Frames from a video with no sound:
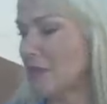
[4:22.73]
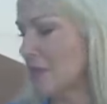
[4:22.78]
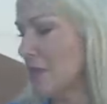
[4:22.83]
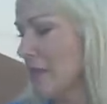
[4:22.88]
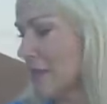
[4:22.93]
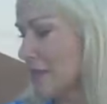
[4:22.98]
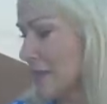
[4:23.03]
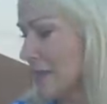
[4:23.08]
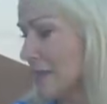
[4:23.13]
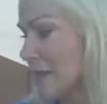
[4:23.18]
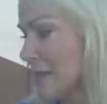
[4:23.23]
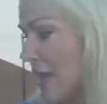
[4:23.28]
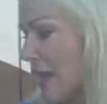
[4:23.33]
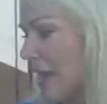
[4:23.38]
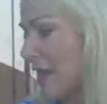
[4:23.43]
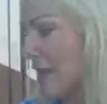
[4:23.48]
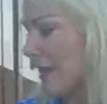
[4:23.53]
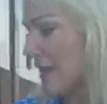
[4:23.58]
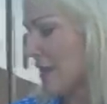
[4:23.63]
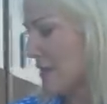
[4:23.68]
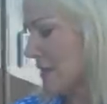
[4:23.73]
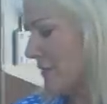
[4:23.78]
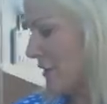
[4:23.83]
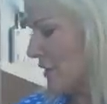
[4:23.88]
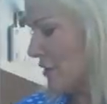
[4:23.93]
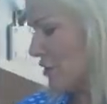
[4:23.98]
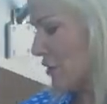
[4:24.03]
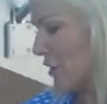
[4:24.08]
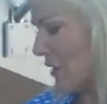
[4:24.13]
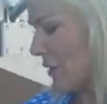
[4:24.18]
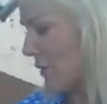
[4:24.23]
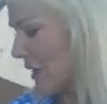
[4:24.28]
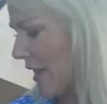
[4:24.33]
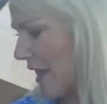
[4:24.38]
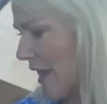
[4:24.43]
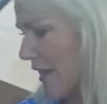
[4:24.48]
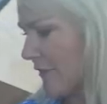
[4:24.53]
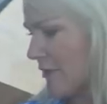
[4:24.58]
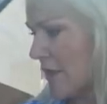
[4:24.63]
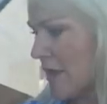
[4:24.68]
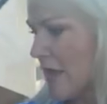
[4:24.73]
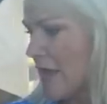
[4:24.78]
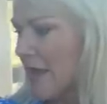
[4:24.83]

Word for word: So that's a, a nice feature that we have.